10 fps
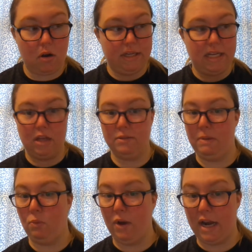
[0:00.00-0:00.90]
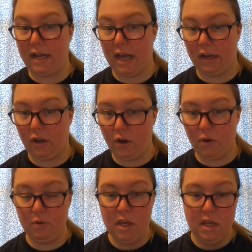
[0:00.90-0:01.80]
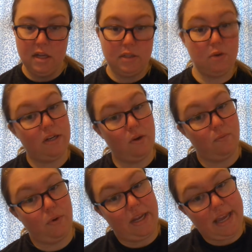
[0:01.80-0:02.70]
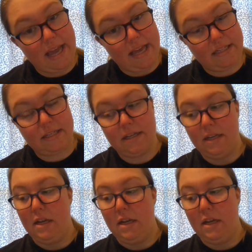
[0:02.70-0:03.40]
It tells me when I gotta go so I don't forget.